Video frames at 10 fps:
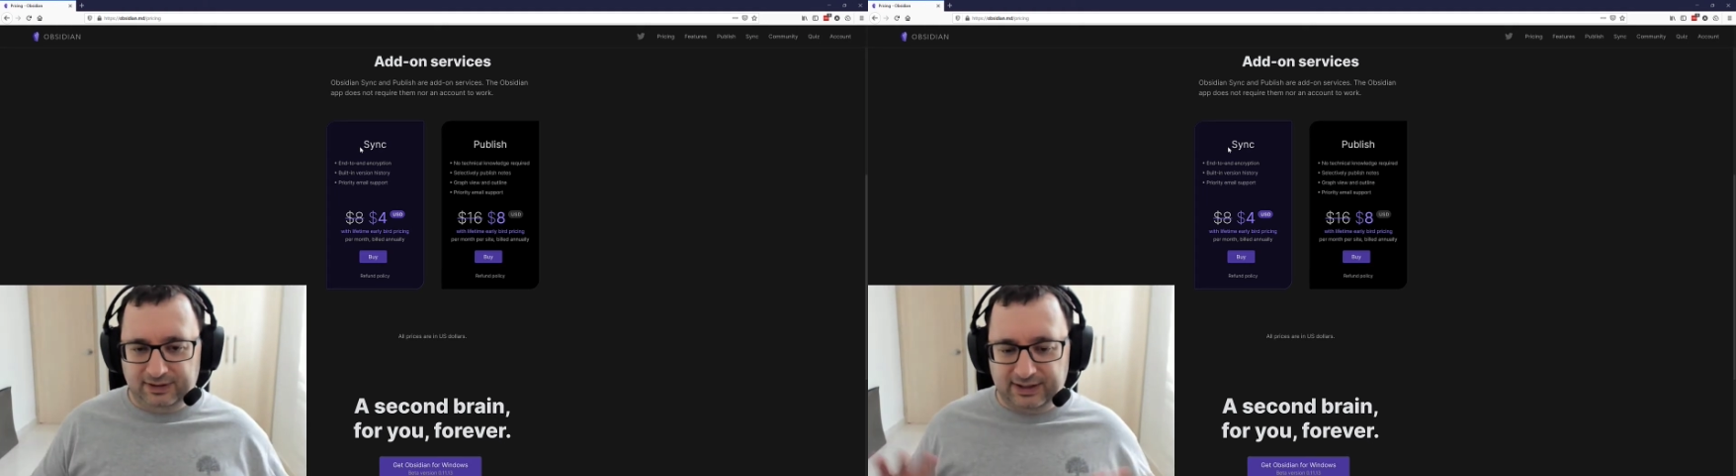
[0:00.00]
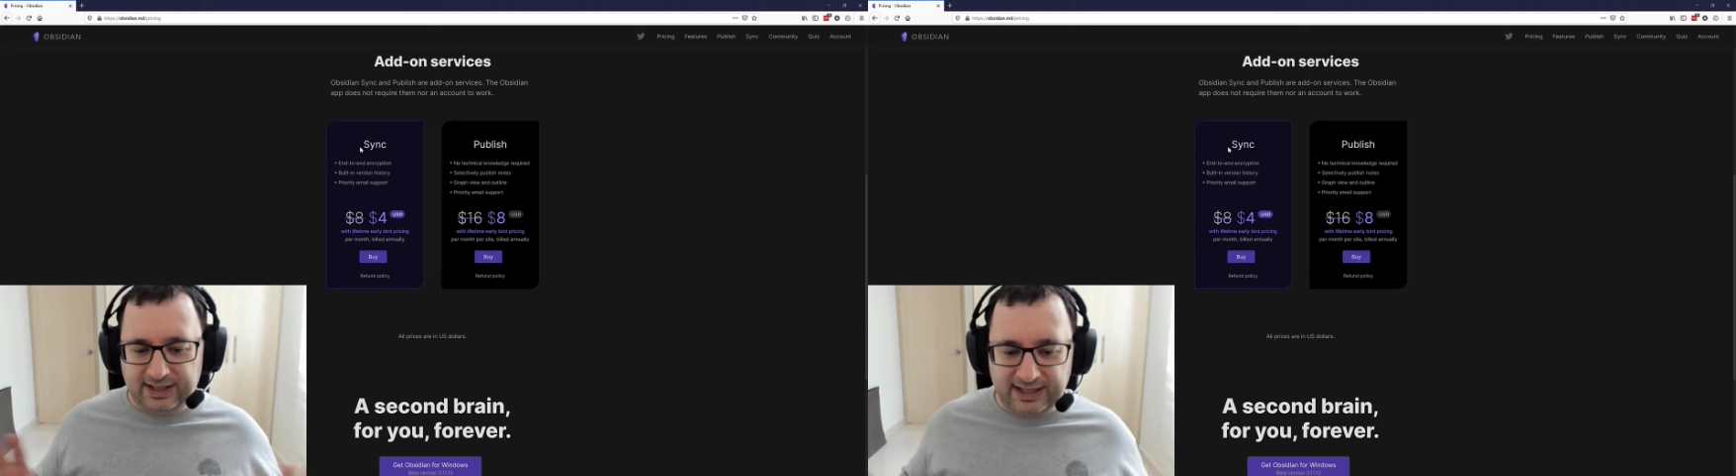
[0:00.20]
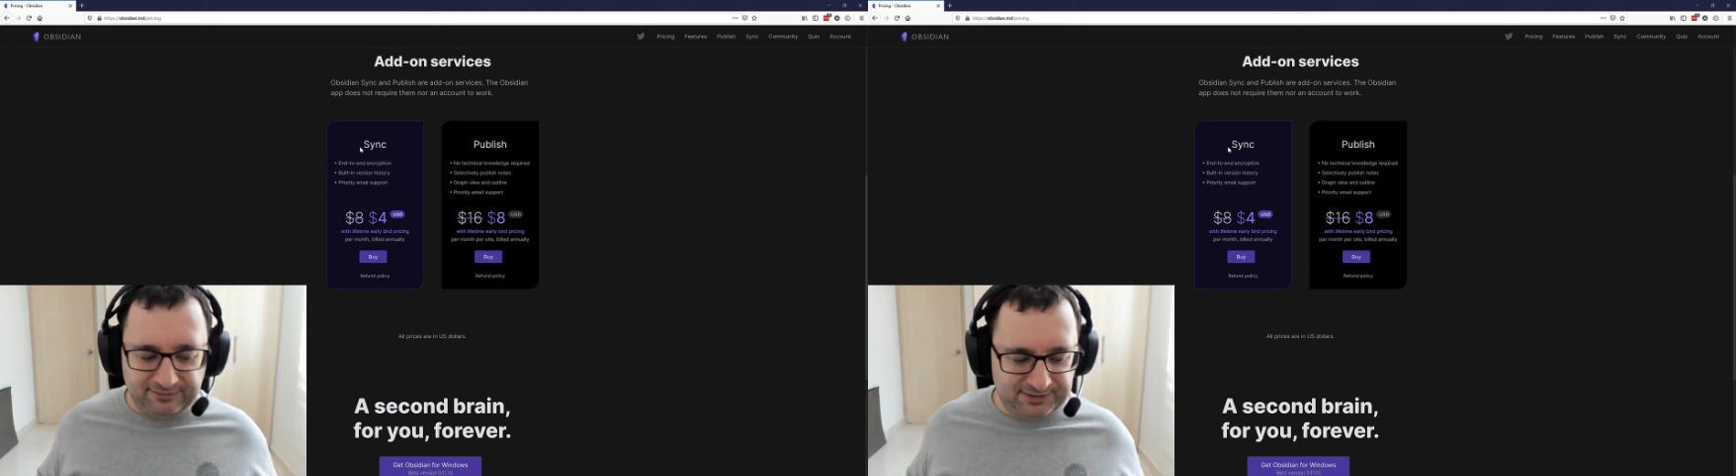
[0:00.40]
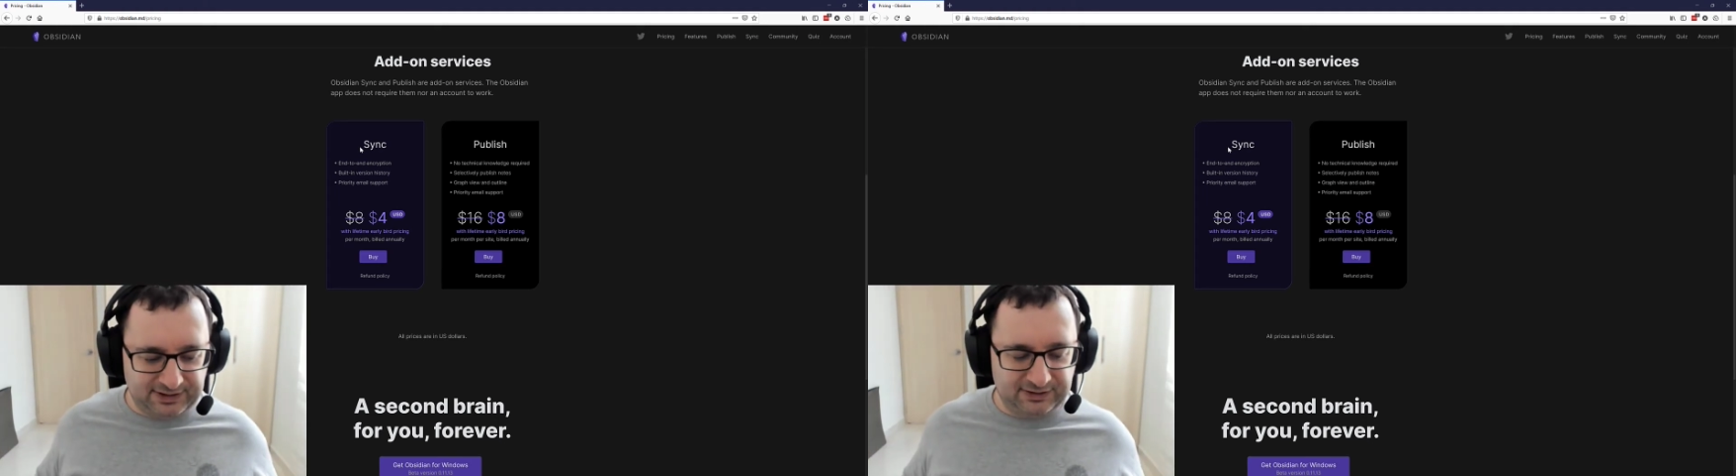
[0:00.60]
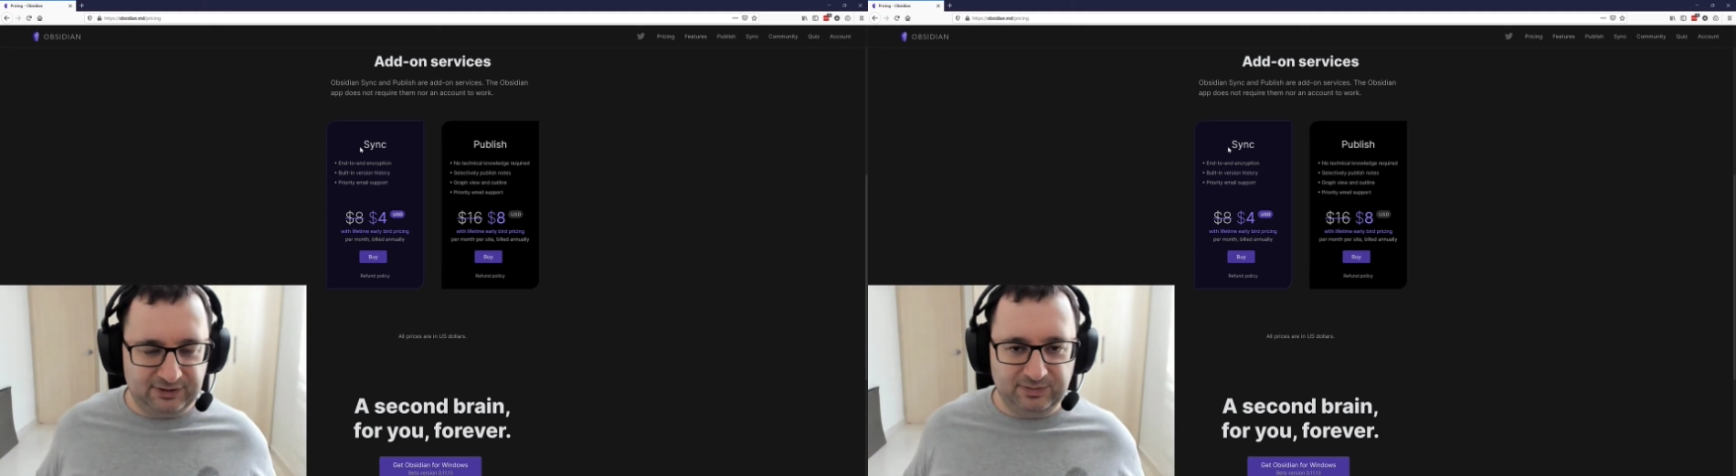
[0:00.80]
life
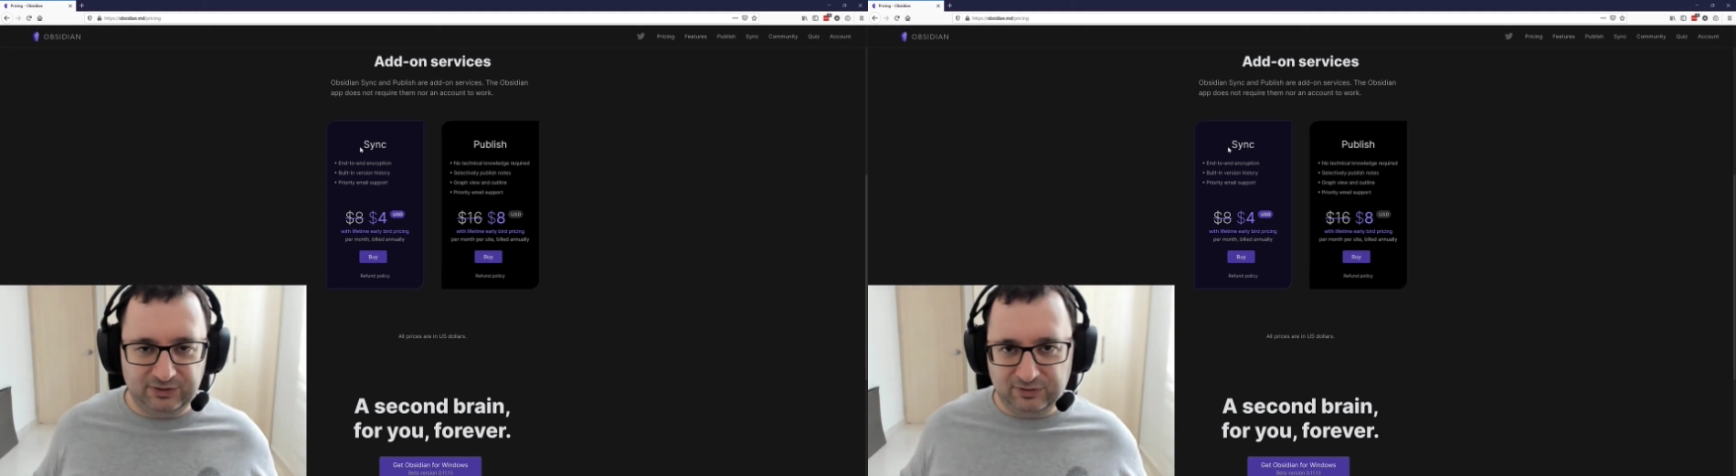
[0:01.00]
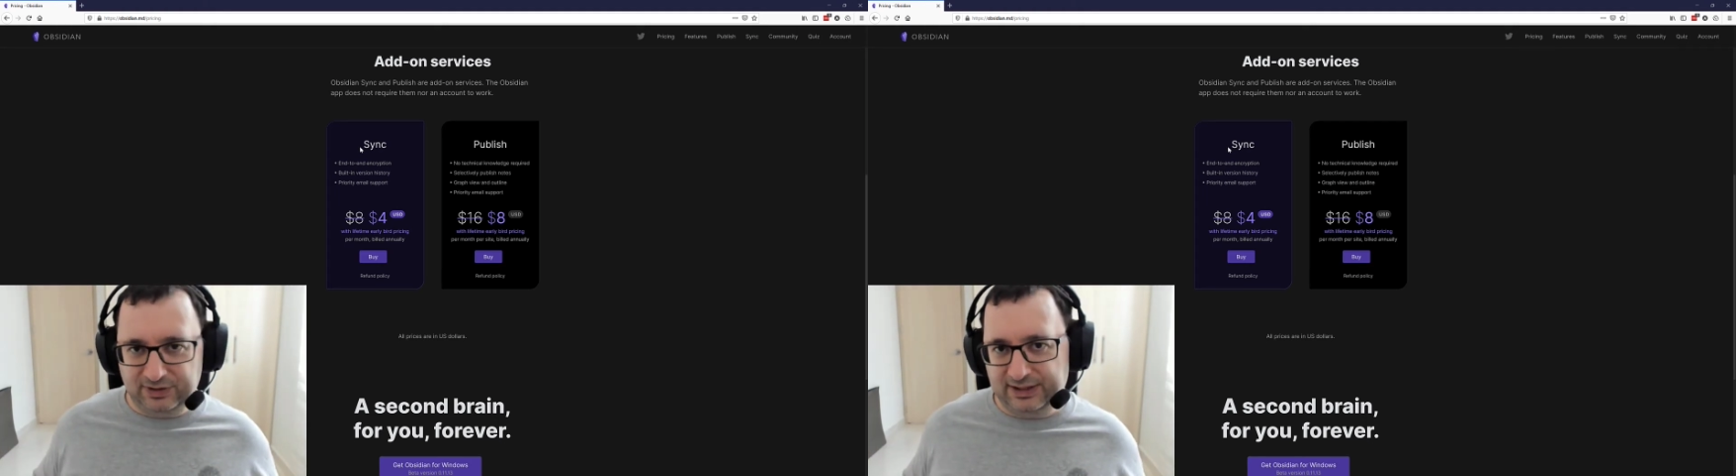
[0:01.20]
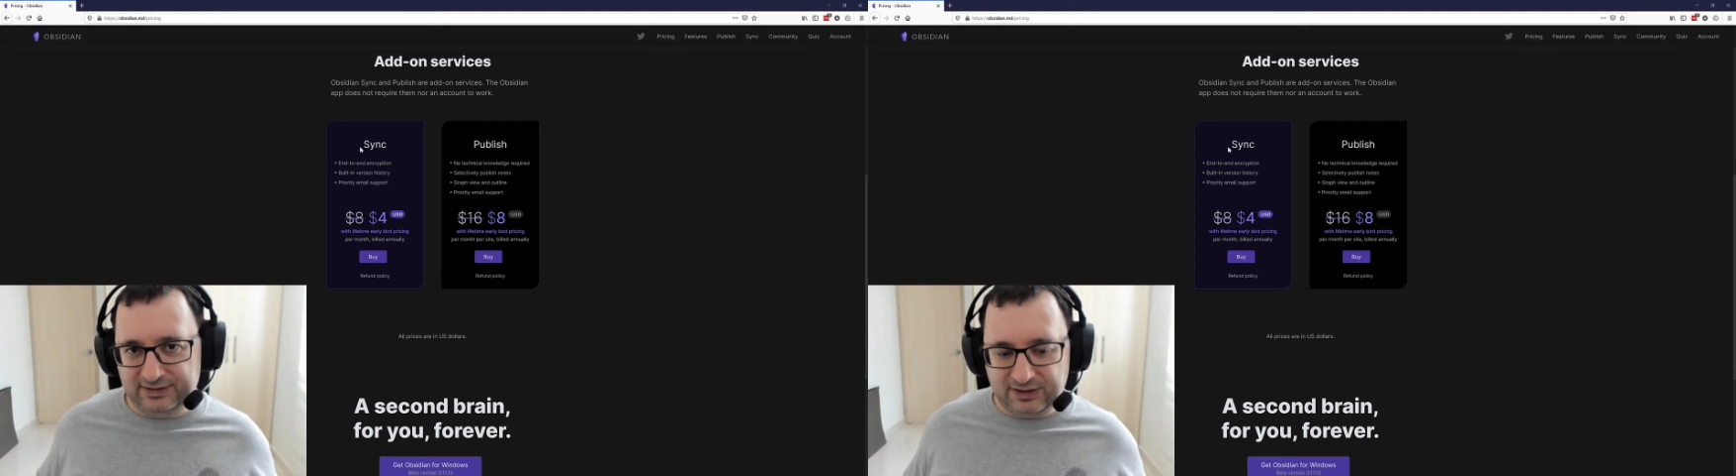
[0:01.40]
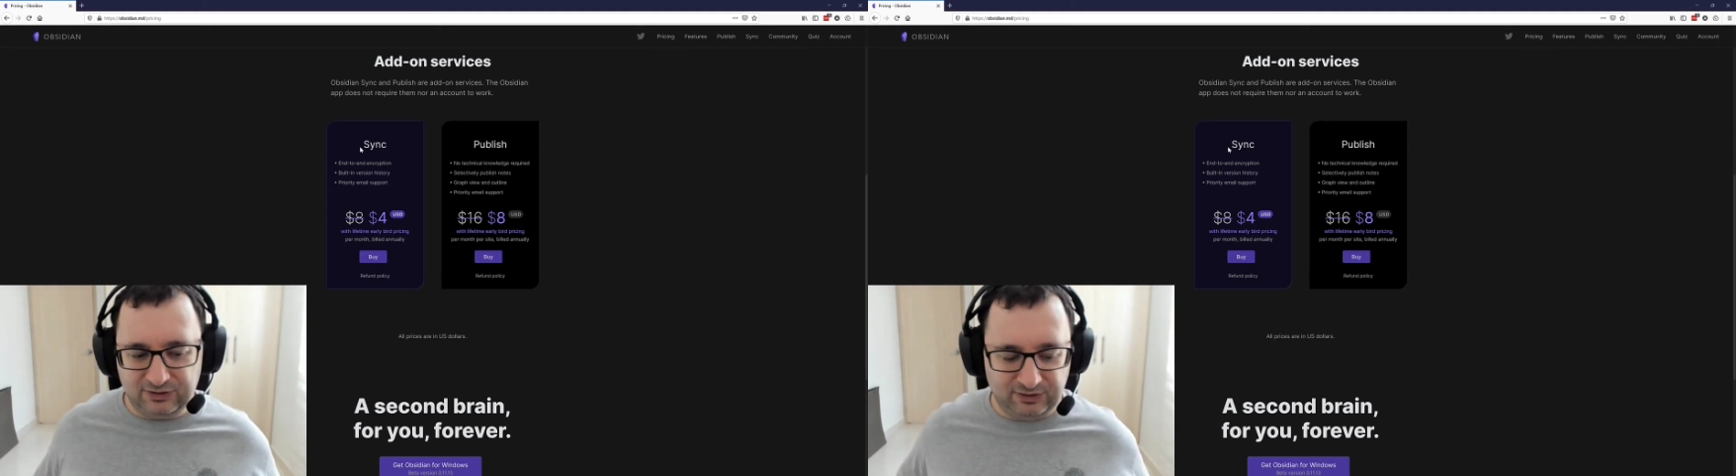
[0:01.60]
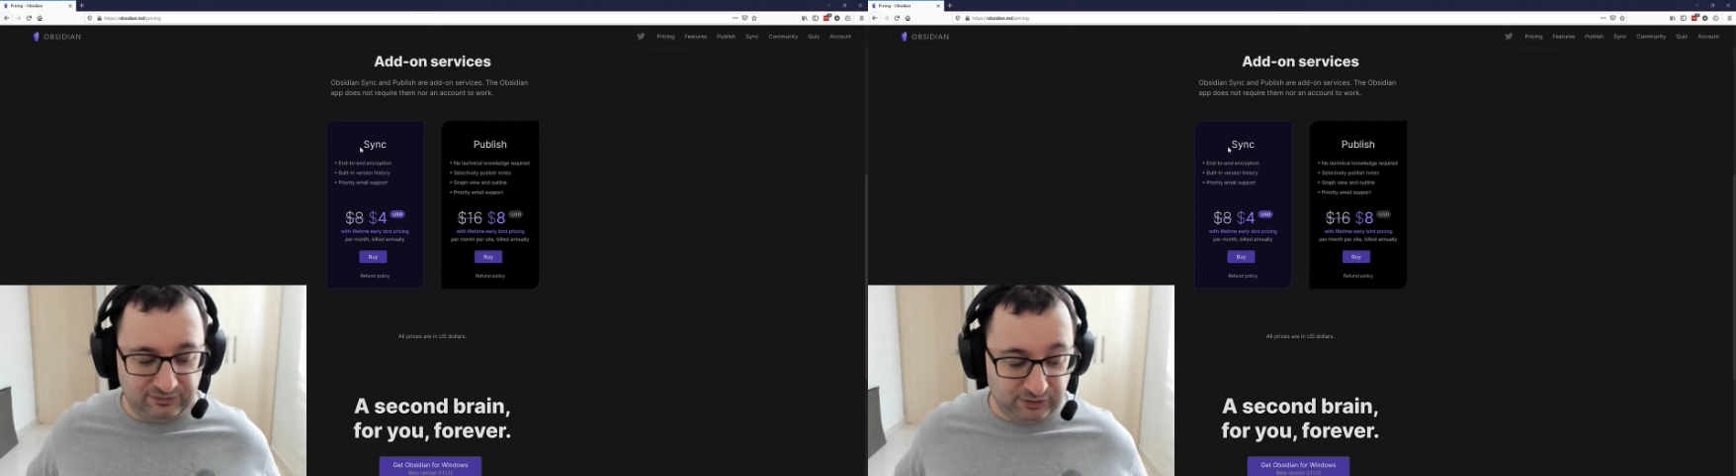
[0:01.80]
system and organization of